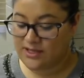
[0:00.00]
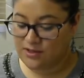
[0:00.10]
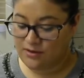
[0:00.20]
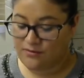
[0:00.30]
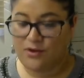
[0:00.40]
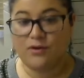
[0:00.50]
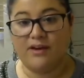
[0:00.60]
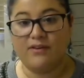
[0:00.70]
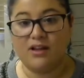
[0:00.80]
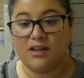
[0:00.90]
So if you
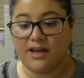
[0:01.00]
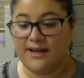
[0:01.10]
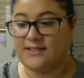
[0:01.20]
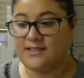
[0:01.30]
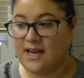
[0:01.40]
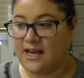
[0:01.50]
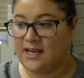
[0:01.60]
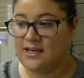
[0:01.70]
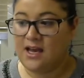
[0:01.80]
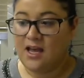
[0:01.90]
have a client
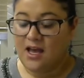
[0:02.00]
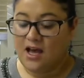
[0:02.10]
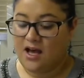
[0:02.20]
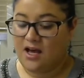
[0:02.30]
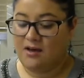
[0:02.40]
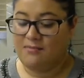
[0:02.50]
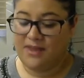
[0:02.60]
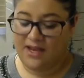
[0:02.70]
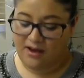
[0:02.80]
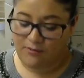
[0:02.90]
and
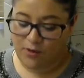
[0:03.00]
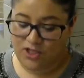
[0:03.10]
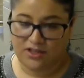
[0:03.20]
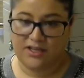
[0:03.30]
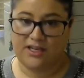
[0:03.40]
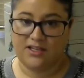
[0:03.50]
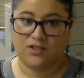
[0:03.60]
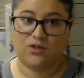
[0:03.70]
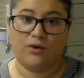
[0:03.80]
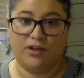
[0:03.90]
they unfortunately
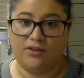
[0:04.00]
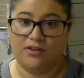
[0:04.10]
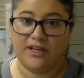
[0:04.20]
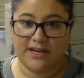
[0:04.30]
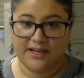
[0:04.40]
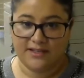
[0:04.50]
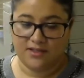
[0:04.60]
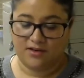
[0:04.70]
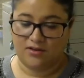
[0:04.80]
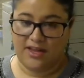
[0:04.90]
soiled their linens,
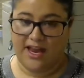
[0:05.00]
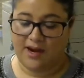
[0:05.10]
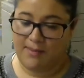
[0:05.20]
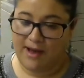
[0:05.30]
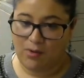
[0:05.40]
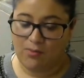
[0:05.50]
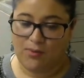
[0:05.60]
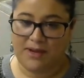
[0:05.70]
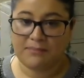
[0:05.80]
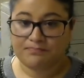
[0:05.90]
or they had a bowel
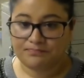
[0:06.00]
movement,